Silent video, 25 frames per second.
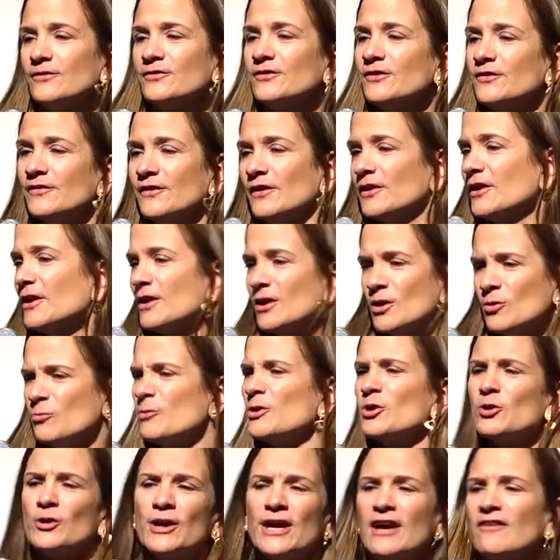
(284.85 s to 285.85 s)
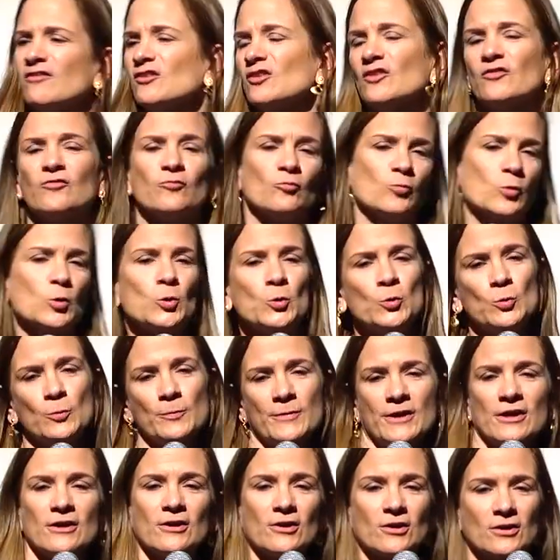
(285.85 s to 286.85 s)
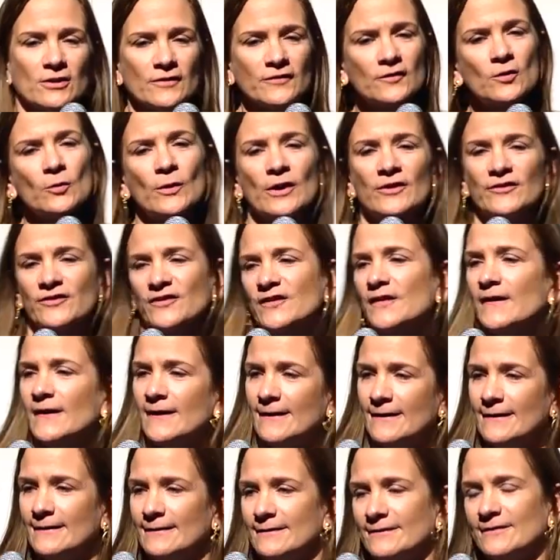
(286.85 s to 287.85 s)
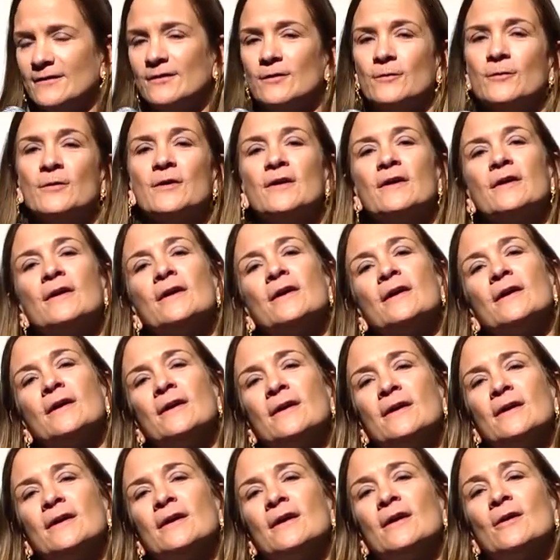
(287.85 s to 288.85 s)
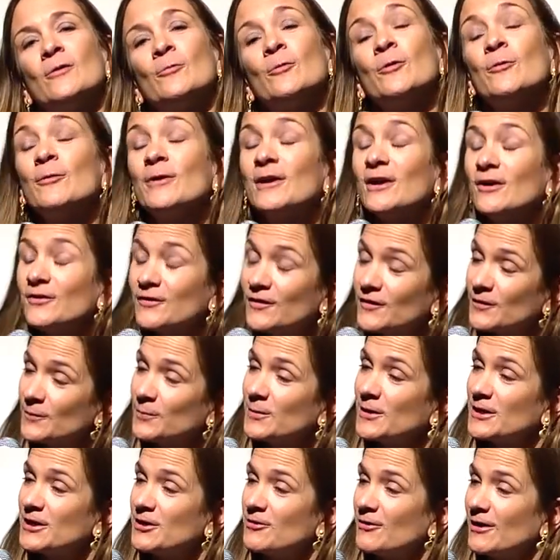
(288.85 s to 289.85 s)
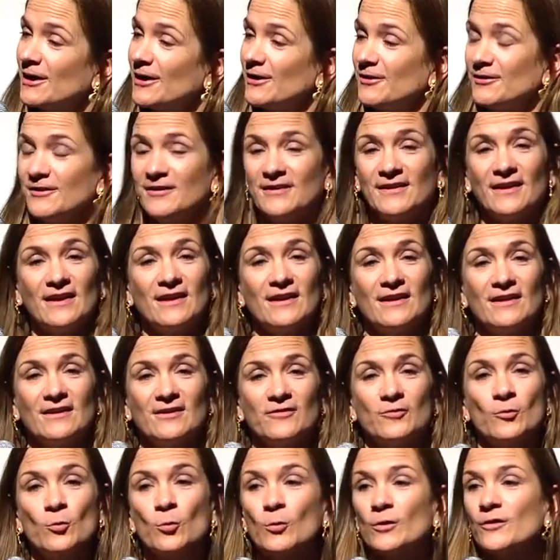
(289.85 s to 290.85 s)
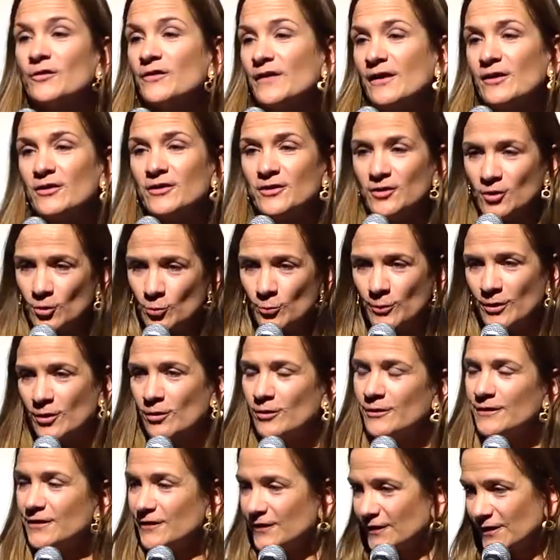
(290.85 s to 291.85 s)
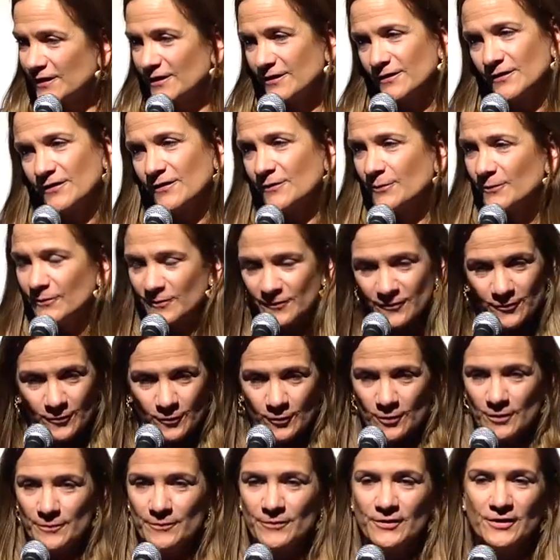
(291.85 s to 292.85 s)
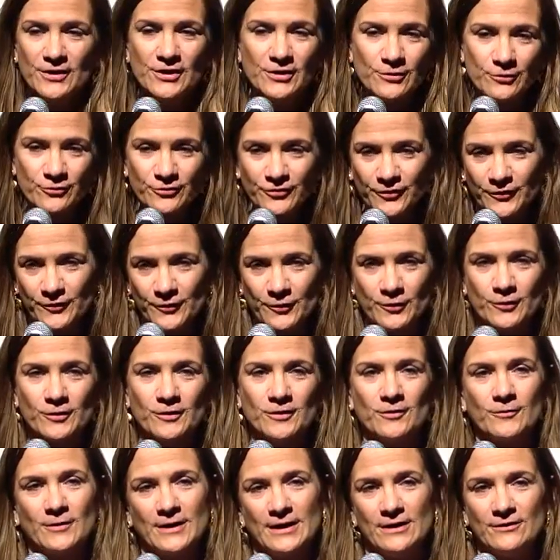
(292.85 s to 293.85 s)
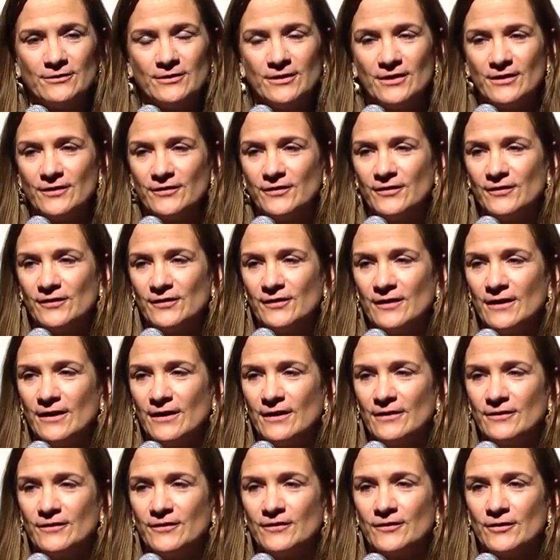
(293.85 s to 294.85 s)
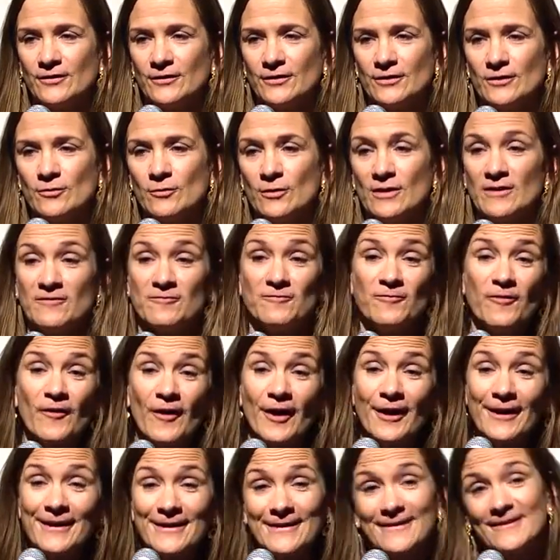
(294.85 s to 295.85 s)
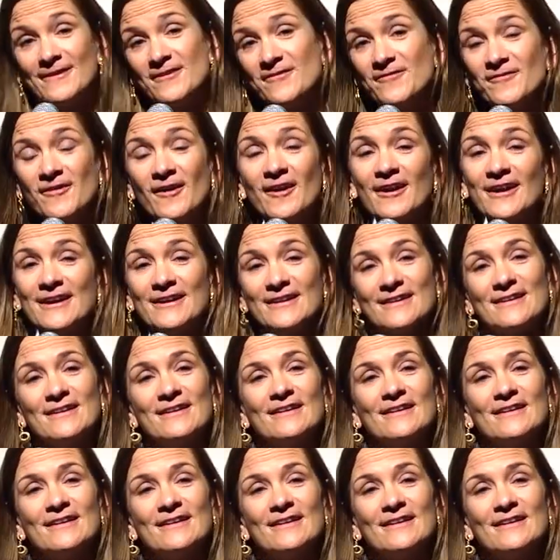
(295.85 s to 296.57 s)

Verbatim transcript: She said, We don't have enough room here. Let's go outside. So we went out to the playground. And of course, out of nowhere, all these kids formed a huge circle around us and started going, Fight, fight.